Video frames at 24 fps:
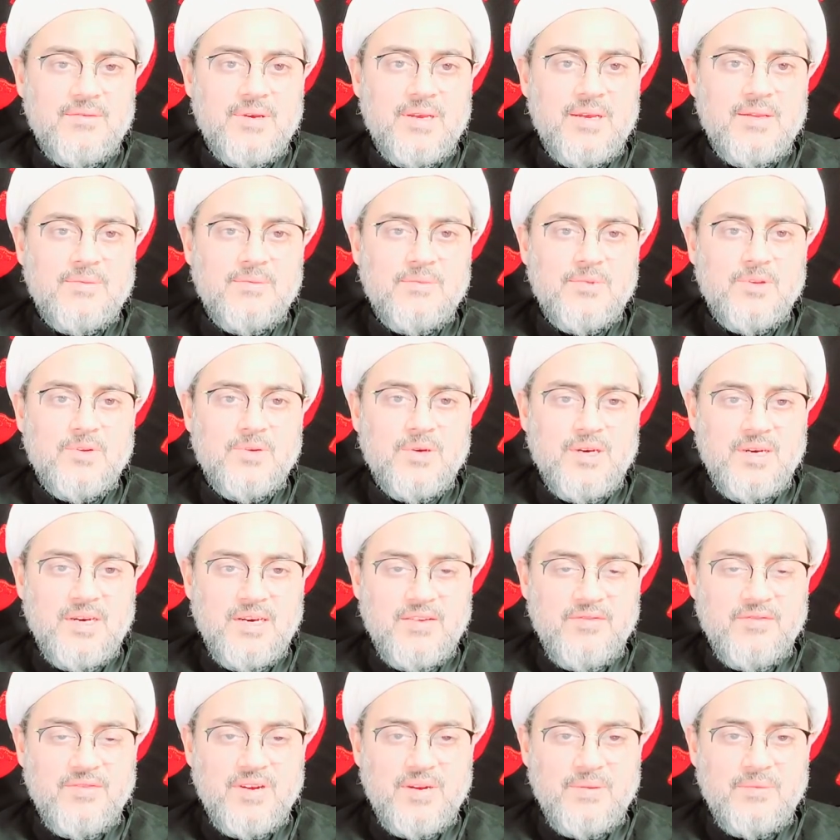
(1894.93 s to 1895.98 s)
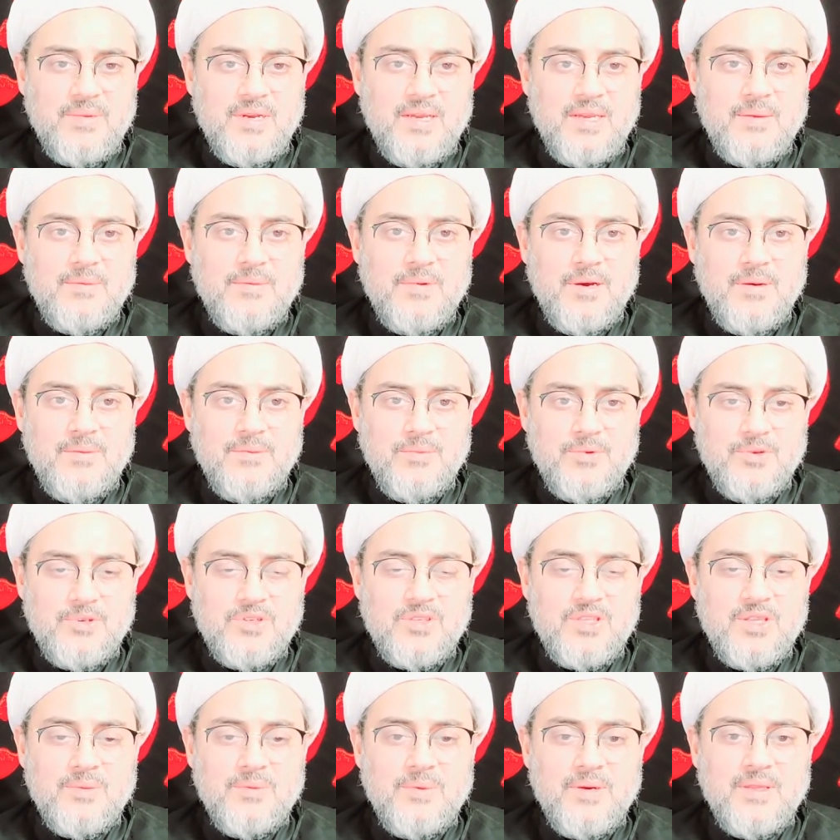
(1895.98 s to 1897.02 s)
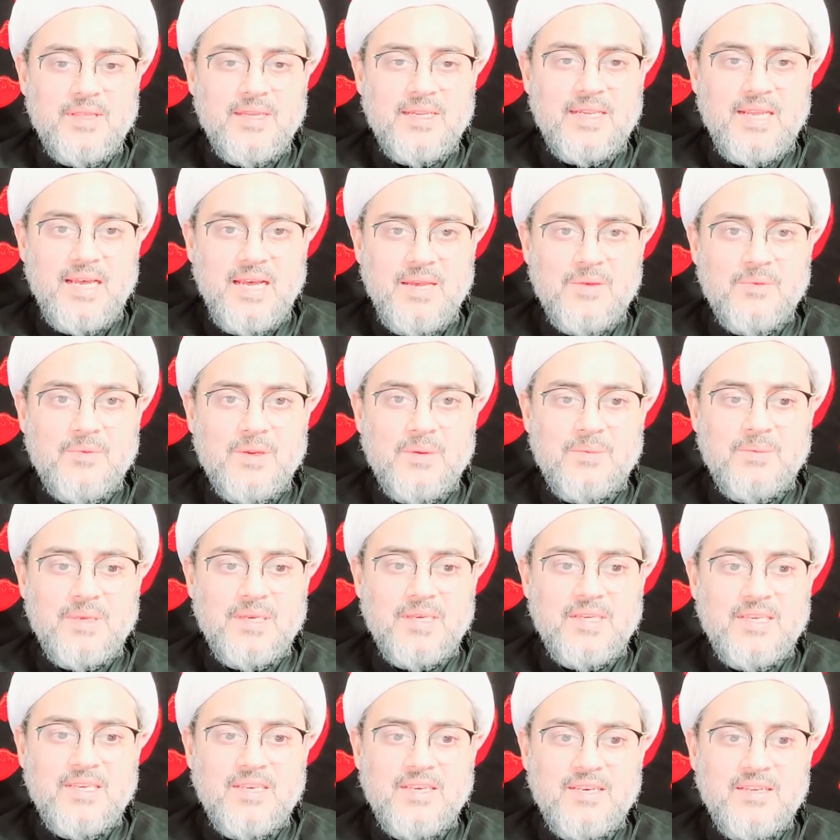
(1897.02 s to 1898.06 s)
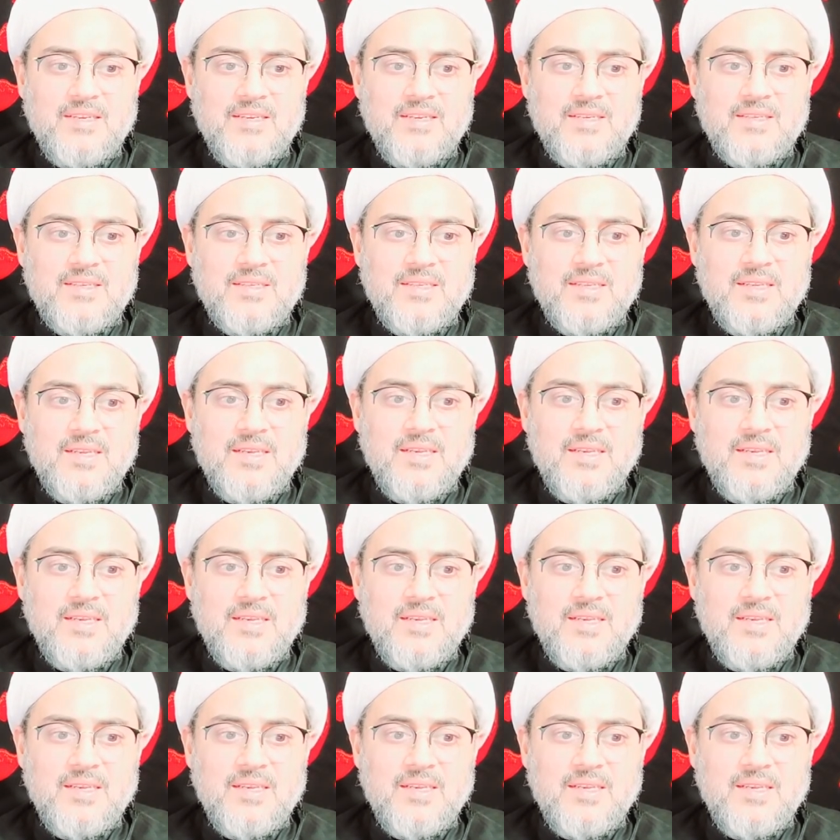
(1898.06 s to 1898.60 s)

you heard from Imam Mujtaba that I will be killed.